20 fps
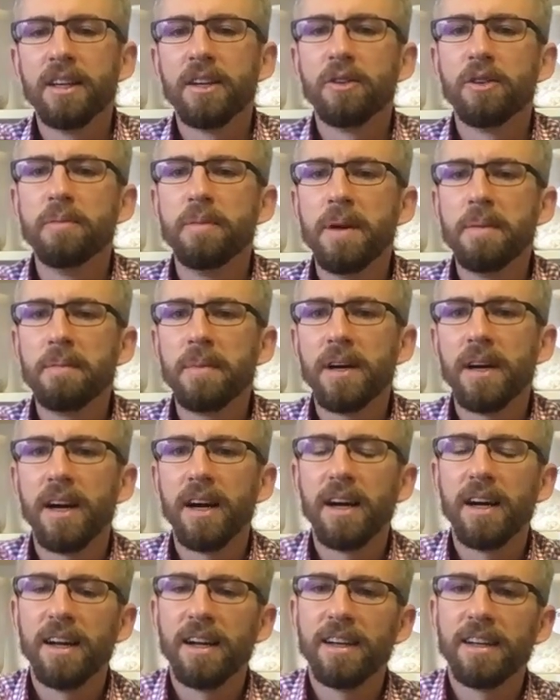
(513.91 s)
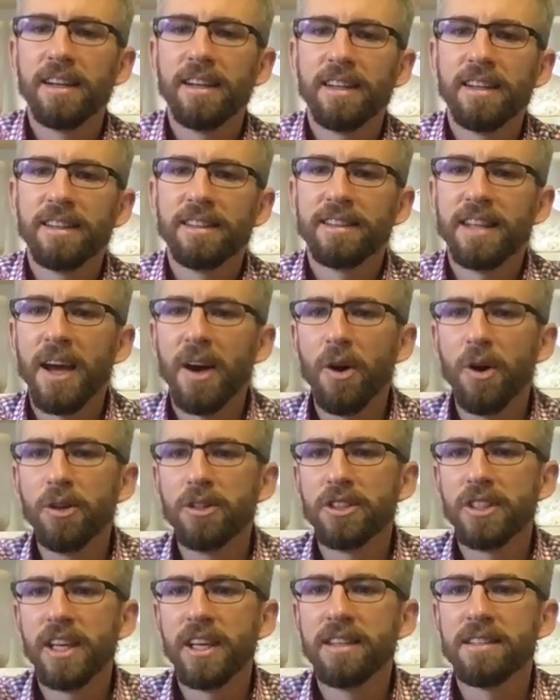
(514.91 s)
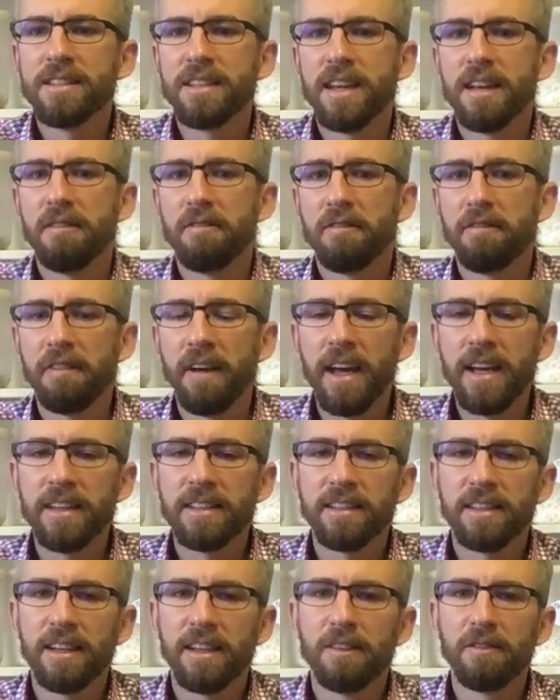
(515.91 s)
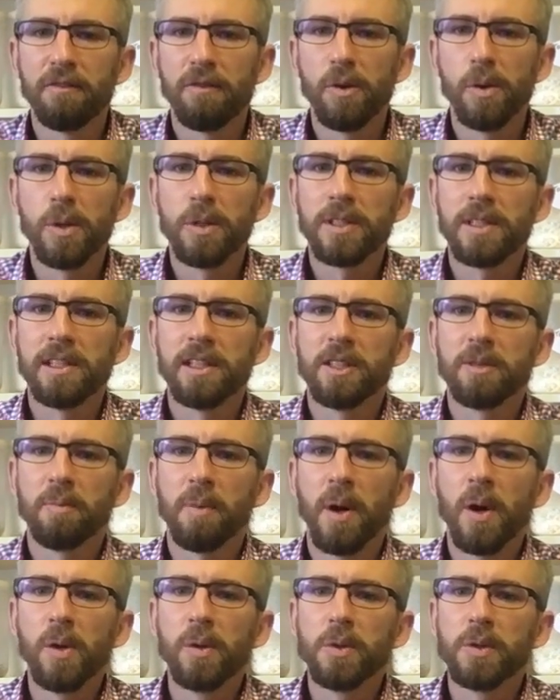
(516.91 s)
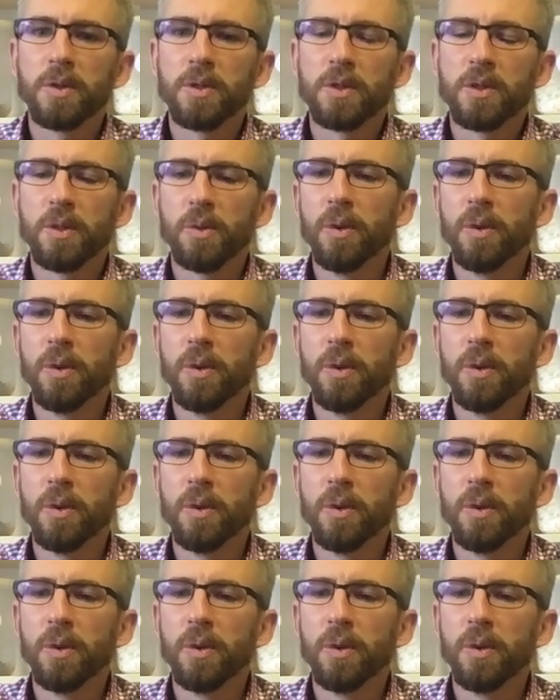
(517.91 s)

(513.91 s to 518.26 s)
Remember, Tao Hong Ching said faint and forceless pulse,